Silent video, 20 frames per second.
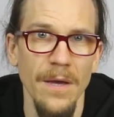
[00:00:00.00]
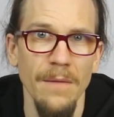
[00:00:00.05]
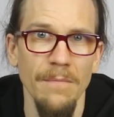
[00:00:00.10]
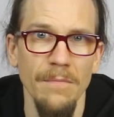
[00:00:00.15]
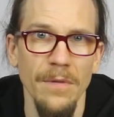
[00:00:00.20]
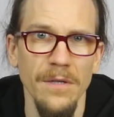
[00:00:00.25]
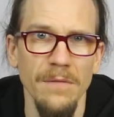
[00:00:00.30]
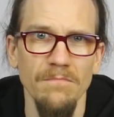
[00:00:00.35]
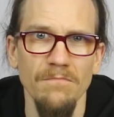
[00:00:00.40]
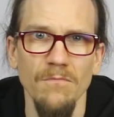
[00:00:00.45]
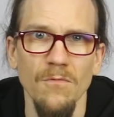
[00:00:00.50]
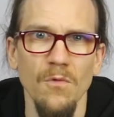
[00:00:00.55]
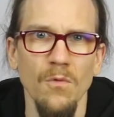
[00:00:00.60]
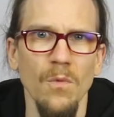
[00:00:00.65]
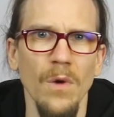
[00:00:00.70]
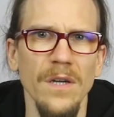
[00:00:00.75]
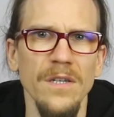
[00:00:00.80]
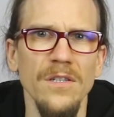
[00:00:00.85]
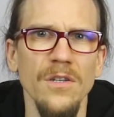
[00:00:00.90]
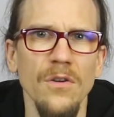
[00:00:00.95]
But
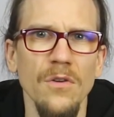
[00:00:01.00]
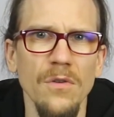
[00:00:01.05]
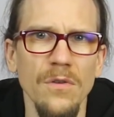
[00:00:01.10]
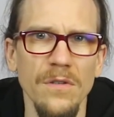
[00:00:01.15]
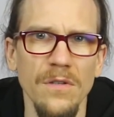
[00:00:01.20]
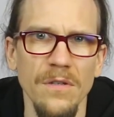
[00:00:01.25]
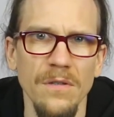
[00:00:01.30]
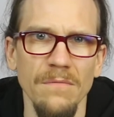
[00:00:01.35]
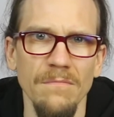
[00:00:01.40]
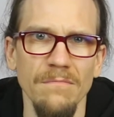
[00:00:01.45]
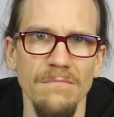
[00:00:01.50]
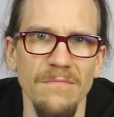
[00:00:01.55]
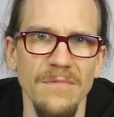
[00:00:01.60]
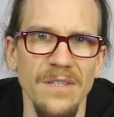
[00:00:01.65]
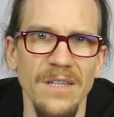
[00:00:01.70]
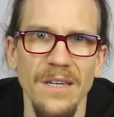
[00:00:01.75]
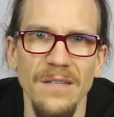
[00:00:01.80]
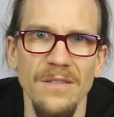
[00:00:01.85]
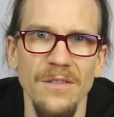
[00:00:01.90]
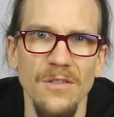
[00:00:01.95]
what good
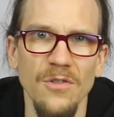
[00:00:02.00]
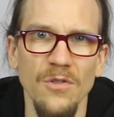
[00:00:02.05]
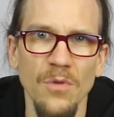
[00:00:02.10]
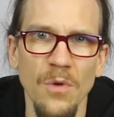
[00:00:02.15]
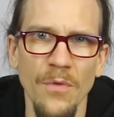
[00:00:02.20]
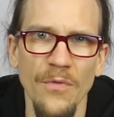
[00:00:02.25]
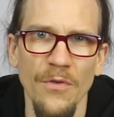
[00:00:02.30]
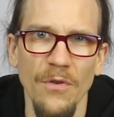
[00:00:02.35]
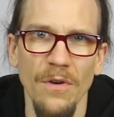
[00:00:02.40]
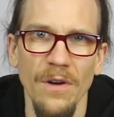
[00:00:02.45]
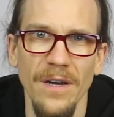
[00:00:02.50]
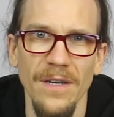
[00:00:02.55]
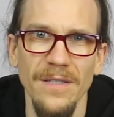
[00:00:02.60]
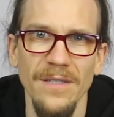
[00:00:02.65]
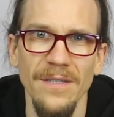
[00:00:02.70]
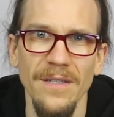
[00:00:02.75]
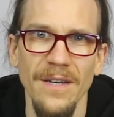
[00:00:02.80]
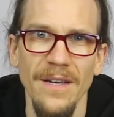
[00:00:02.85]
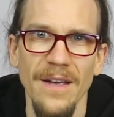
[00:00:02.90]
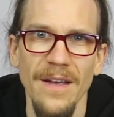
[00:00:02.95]
does it do for
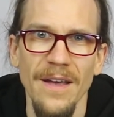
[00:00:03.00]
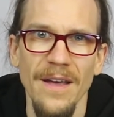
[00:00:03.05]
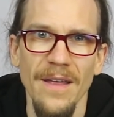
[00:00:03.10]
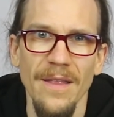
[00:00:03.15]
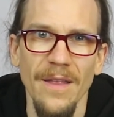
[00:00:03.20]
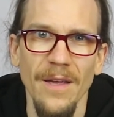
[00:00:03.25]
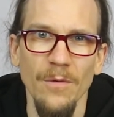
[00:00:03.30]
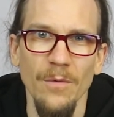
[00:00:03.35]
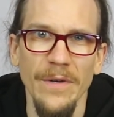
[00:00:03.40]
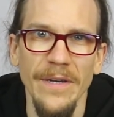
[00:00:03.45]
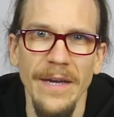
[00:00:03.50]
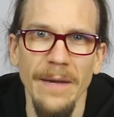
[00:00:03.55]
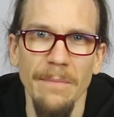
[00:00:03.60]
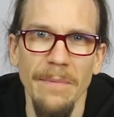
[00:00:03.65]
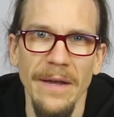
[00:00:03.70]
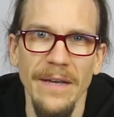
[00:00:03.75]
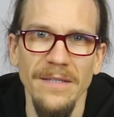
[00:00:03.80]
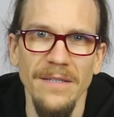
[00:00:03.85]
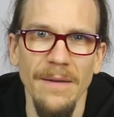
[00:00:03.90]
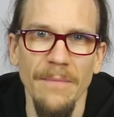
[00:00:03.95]
us that we can
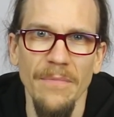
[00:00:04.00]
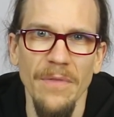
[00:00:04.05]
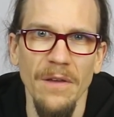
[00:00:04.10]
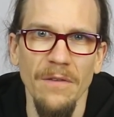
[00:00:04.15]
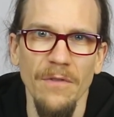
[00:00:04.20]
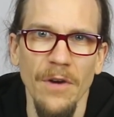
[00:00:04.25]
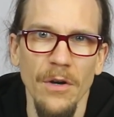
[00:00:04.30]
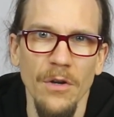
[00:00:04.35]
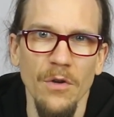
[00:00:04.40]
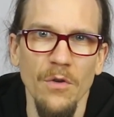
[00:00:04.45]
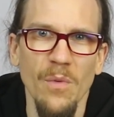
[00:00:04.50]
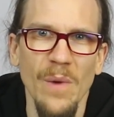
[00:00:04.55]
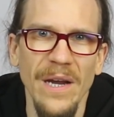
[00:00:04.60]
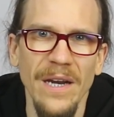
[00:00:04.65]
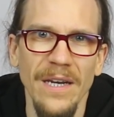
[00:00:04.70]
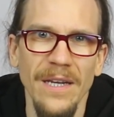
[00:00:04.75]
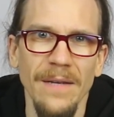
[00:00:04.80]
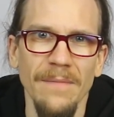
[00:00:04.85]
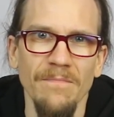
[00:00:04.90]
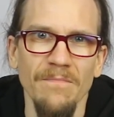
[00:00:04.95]
play something very
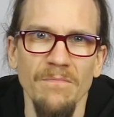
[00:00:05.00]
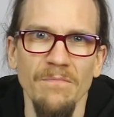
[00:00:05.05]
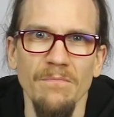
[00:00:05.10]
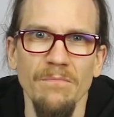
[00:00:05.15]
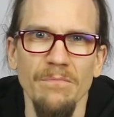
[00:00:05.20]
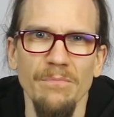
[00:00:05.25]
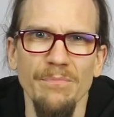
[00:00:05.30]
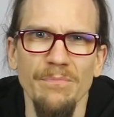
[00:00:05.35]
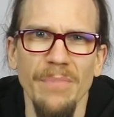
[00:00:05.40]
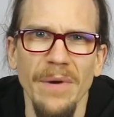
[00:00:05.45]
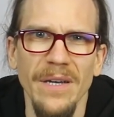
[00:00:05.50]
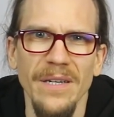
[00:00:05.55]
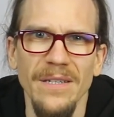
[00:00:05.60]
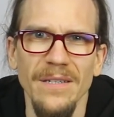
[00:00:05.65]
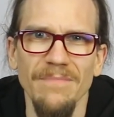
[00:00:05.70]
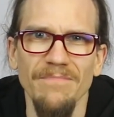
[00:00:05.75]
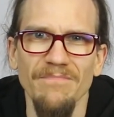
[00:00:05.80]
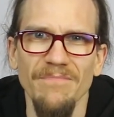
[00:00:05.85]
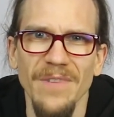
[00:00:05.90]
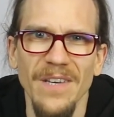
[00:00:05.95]
quickly, but
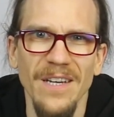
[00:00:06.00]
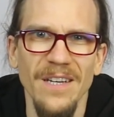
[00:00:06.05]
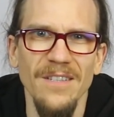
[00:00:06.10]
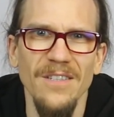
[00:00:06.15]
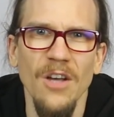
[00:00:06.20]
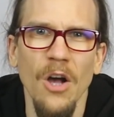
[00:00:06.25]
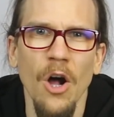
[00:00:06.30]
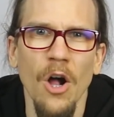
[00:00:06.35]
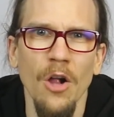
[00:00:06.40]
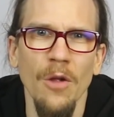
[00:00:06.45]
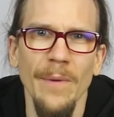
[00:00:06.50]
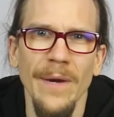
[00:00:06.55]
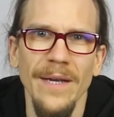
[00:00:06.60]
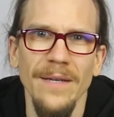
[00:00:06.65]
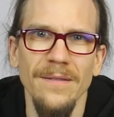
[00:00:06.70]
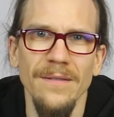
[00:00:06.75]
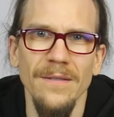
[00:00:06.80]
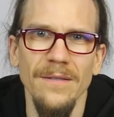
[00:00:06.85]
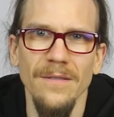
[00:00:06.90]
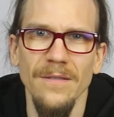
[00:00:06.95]
it is
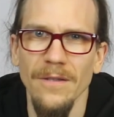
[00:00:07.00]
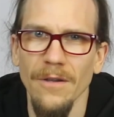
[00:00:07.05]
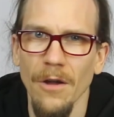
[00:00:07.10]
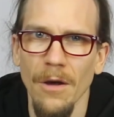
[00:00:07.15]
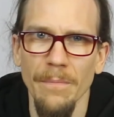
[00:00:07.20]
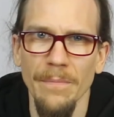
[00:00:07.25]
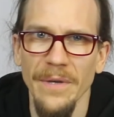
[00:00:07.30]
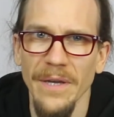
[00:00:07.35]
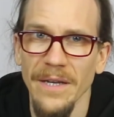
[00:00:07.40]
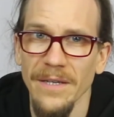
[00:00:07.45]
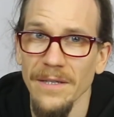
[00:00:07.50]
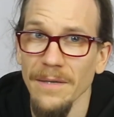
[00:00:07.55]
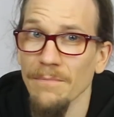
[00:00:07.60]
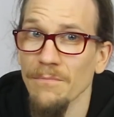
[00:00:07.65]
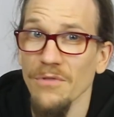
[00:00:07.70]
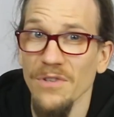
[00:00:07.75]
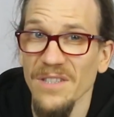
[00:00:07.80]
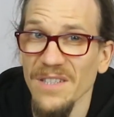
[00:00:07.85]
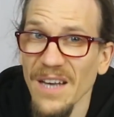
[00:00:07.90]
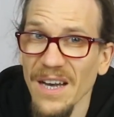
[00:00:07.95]
always sloppy and
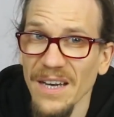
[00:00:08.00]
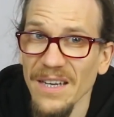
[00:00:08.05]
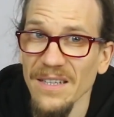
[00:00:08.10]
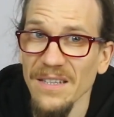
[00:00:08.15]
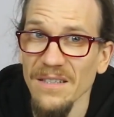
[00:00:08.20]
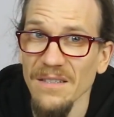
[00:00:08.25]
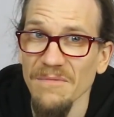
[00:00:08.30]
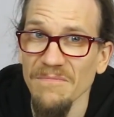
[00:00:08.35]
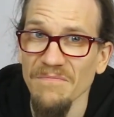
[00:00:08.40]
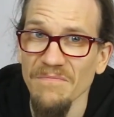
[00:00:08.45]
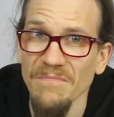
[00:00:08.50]
imprecise?